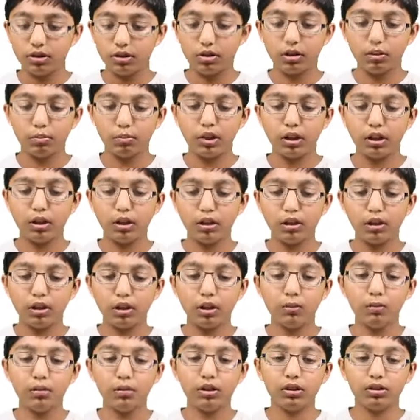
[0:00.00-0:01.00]
comma
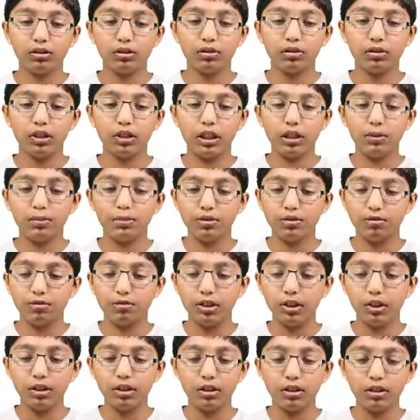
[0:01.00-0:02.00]
time underscore elapsed
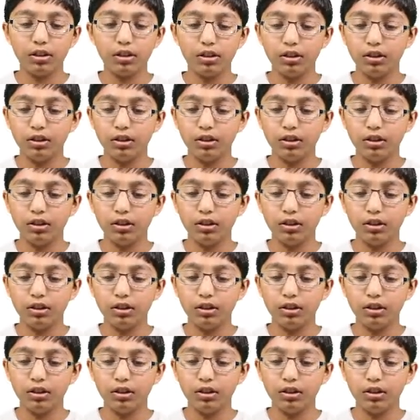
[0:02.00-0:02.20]
three